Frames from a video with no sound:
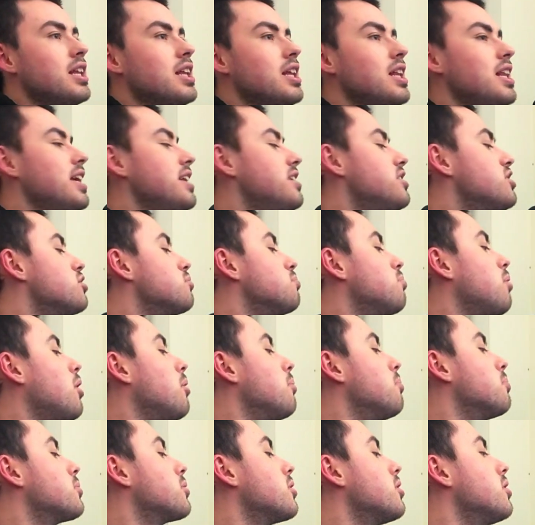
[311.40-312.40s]
then the lid just
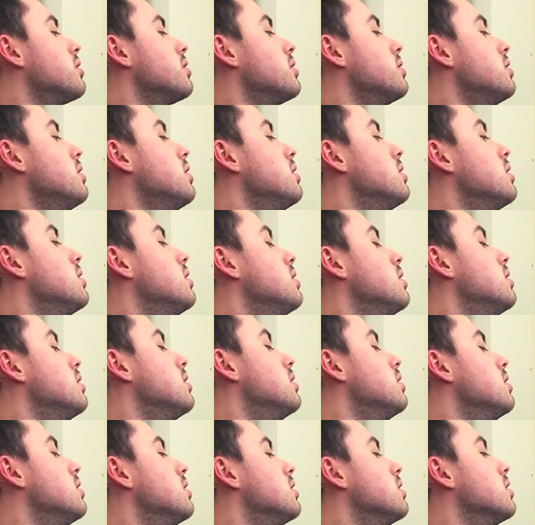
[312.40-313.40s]
pops on
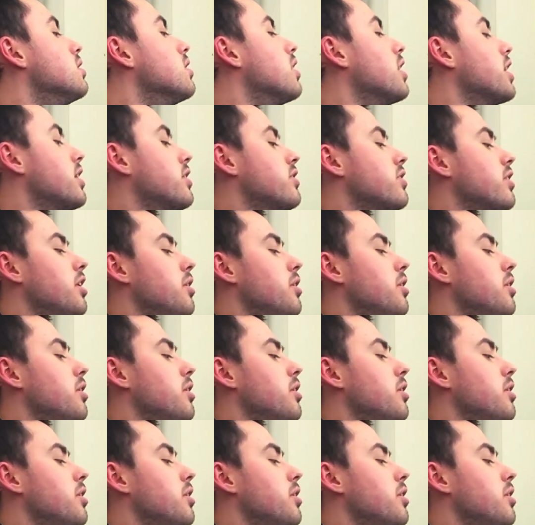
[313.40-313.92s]
like